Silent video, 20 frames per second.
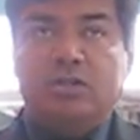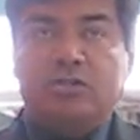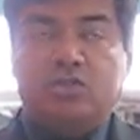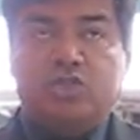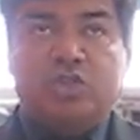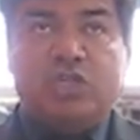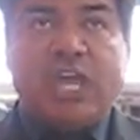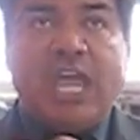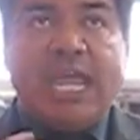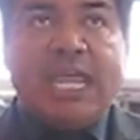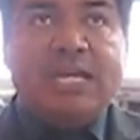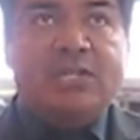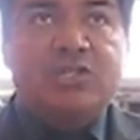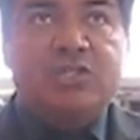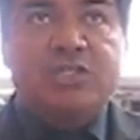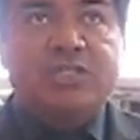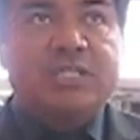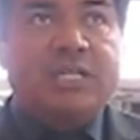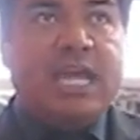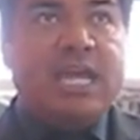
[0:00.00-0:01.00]
Change
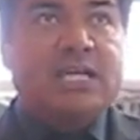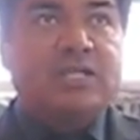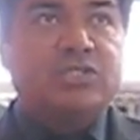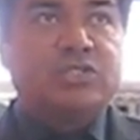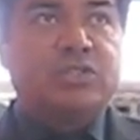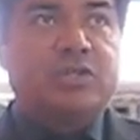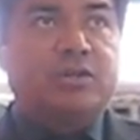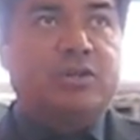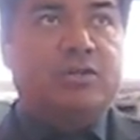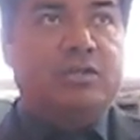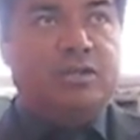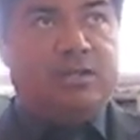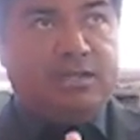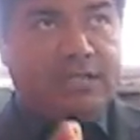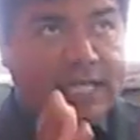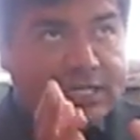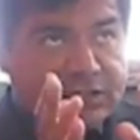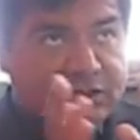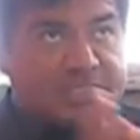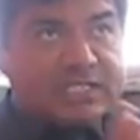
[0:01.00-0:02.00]
is the answer.
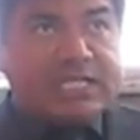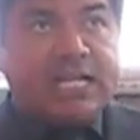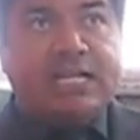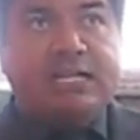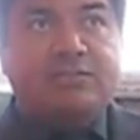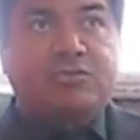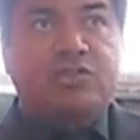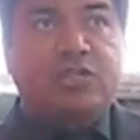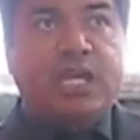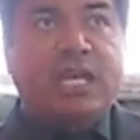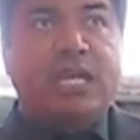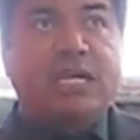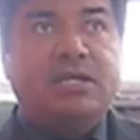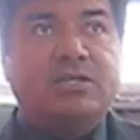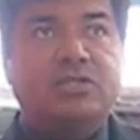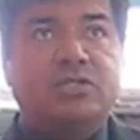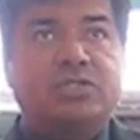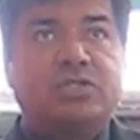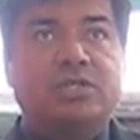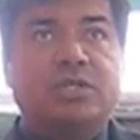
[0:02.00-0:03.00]
Legislative
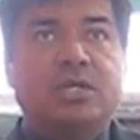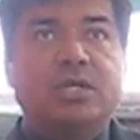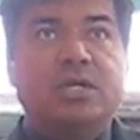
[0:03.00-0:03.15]
change,